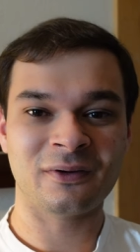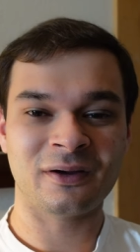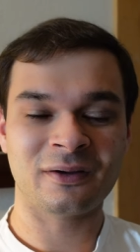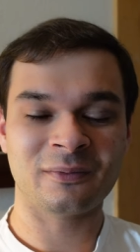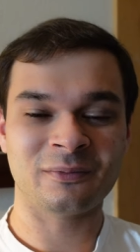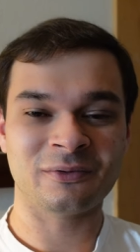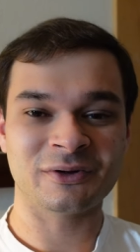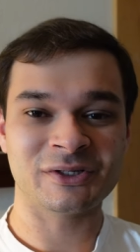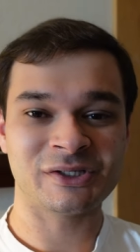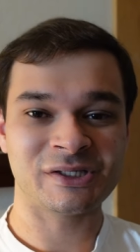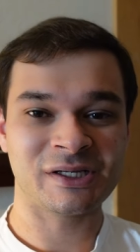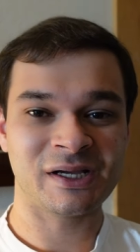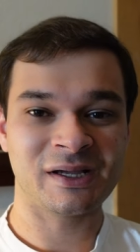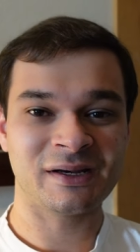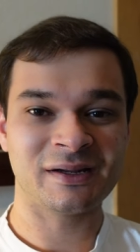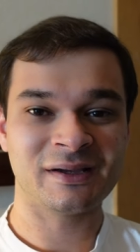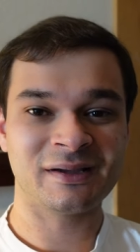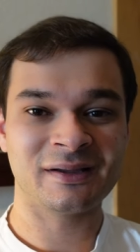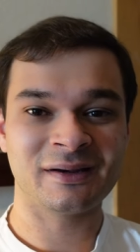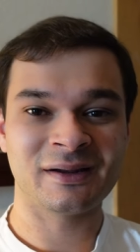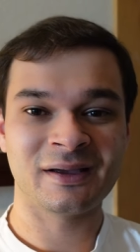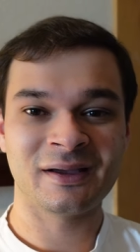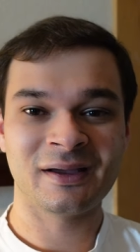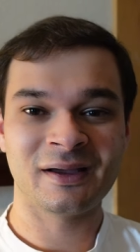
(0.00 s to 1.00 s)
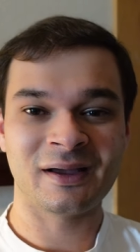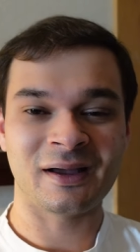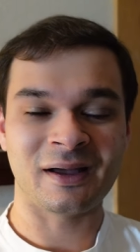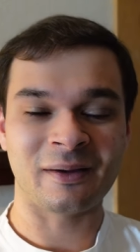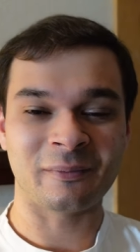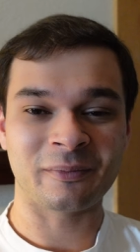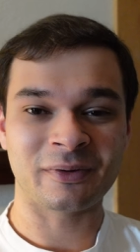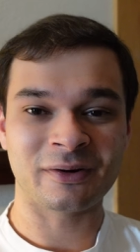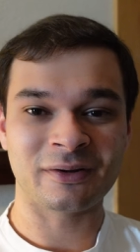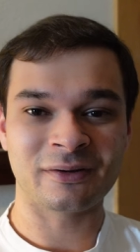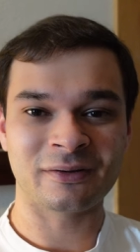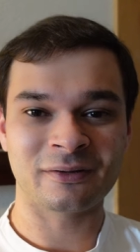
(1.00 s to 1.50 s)
I appreciate it.
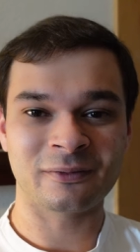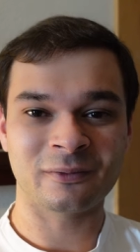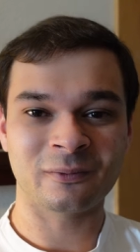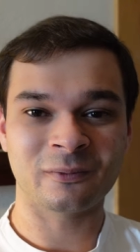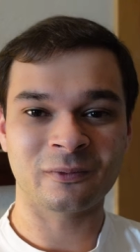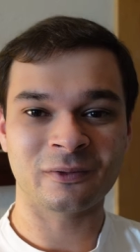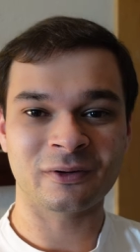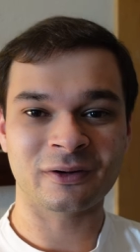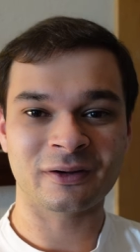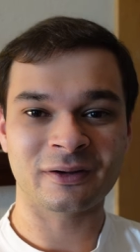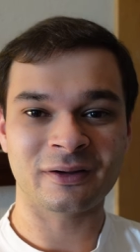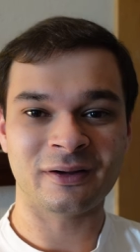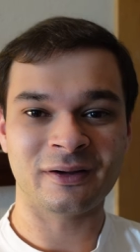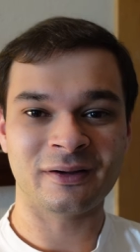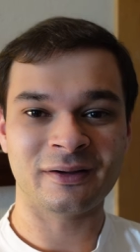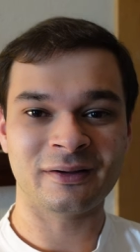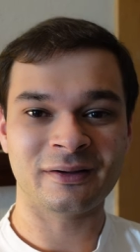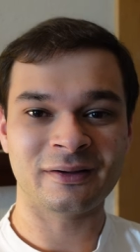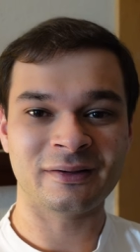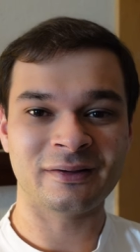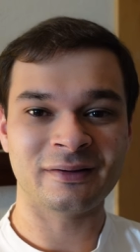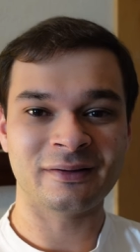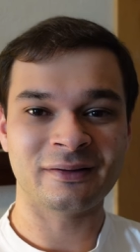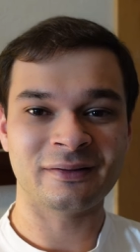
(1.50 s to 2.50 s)
I'm gonna work on